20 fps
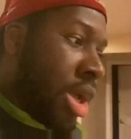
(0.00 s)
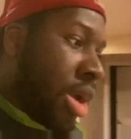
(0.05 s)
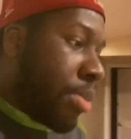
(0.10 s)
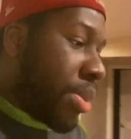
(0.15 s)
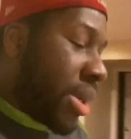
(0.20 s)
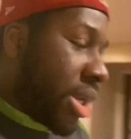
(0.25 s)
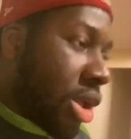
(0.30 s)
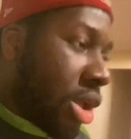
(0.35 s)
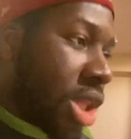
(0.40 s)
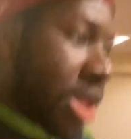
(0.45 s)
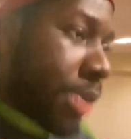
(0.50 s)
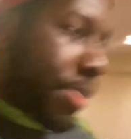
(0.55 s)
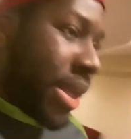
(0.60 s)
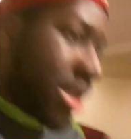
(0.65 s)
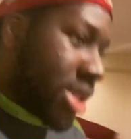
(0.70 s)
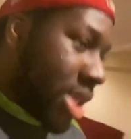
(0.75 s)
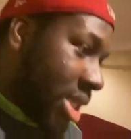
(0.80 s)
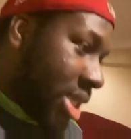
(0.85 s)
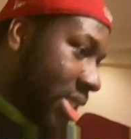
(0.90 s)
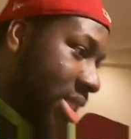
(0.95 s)
But it all
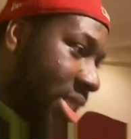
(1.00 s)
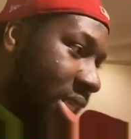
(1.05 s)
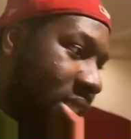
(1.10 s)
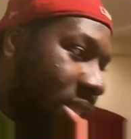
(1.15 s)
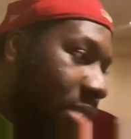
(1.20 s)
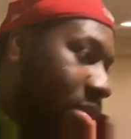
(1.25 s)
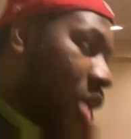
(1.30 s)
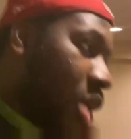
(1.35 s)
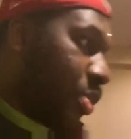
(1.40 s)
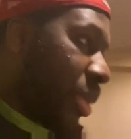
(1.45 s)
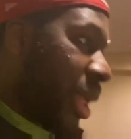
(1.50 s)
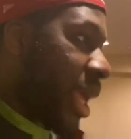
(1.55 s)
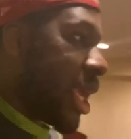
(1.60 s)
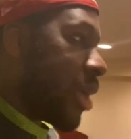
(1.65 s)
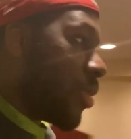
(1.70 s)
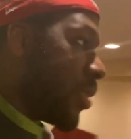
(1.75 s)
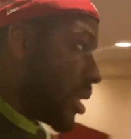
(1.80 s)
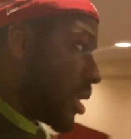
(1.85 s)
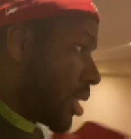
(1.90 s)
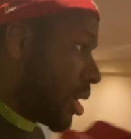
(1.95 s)
depends on the system they're
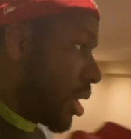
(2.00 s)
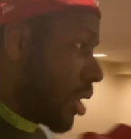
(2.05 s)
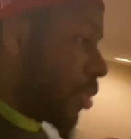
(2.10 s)
playing with,